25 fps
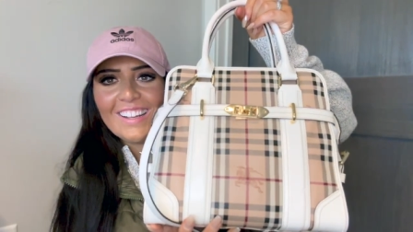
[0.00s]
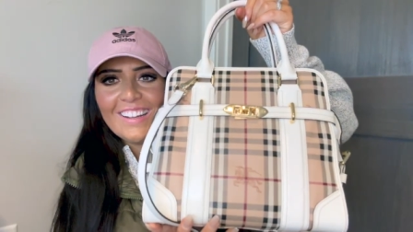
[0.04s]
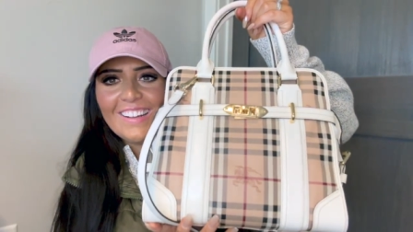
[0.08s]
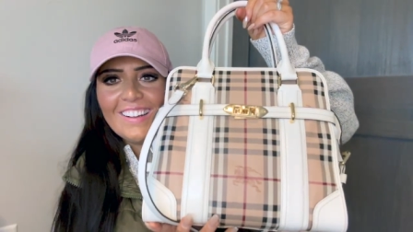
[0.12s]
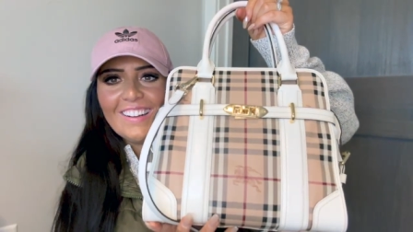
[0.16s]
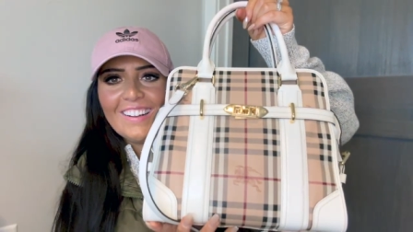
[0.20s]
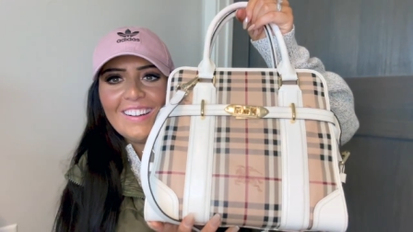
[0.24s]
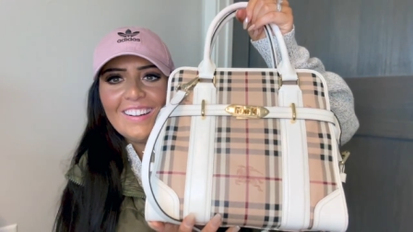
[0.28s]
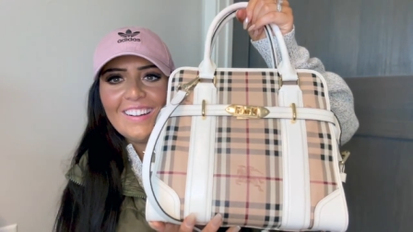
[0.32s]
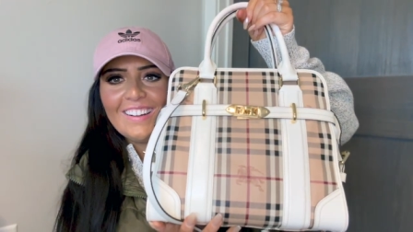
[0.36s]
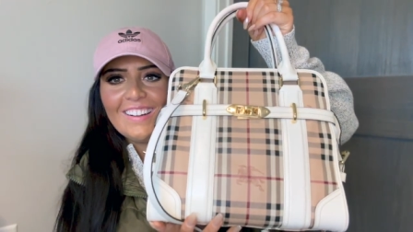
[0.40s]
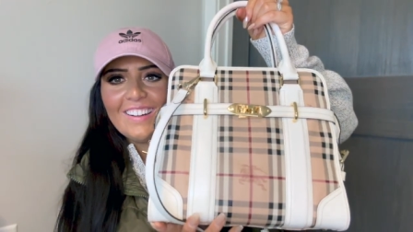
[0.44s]

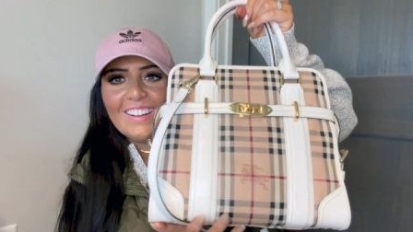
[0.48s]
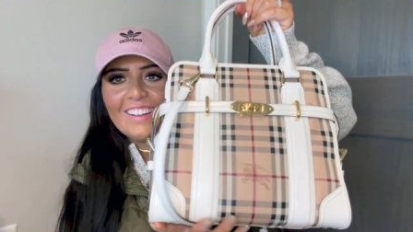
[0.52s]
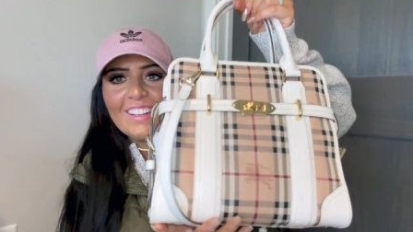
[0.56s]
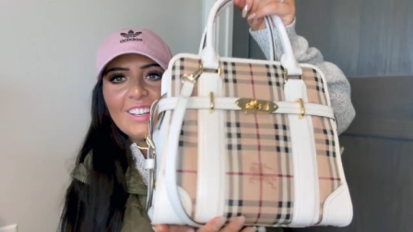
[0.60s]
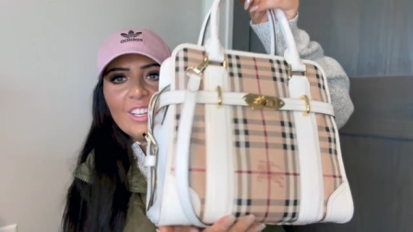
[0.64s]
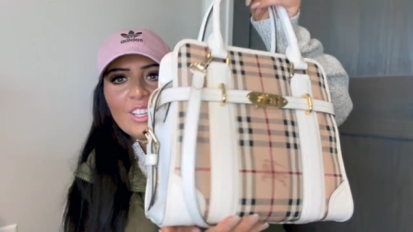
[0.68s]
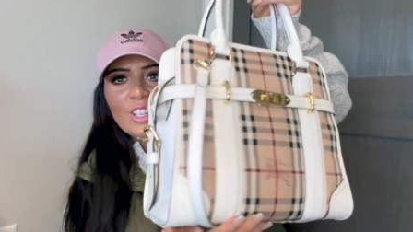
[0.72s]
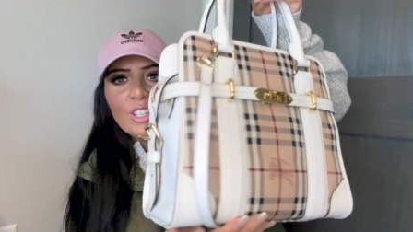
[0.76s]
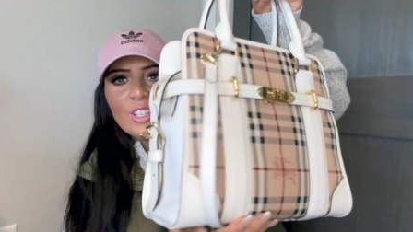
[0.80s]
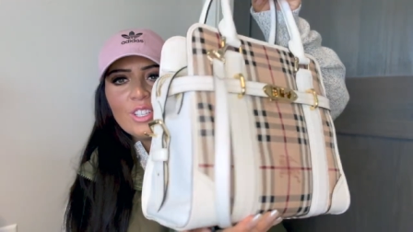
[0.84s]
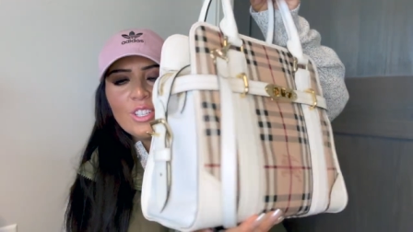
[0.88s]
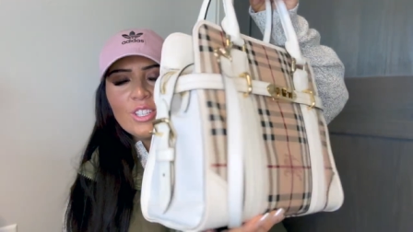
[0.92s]
her.
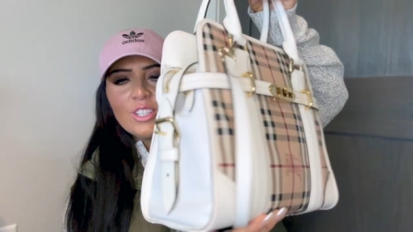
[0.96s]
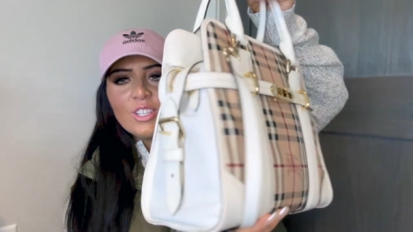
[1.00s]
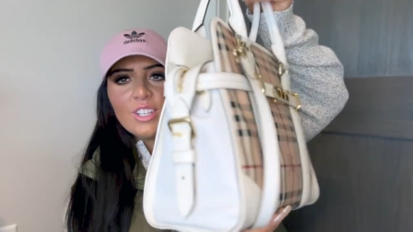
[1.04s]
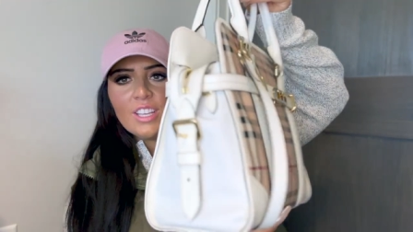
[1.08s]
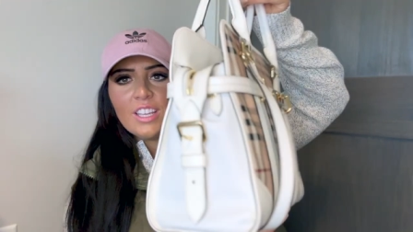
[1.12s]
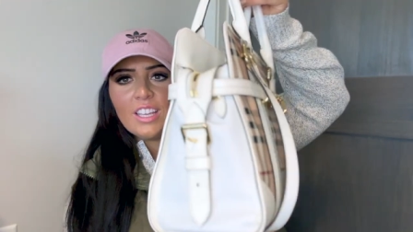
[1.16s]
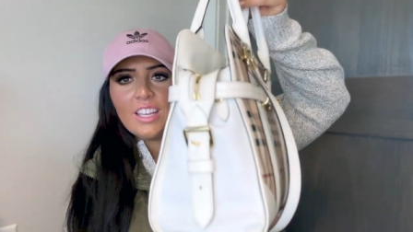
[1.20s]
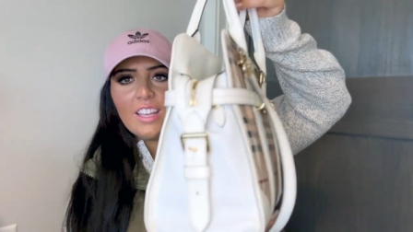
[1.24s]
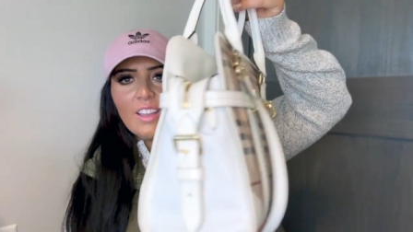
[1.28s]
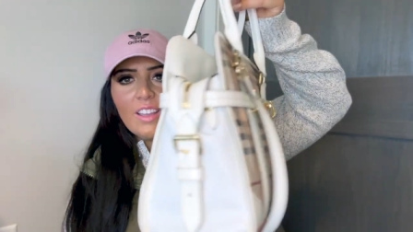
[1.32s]
She,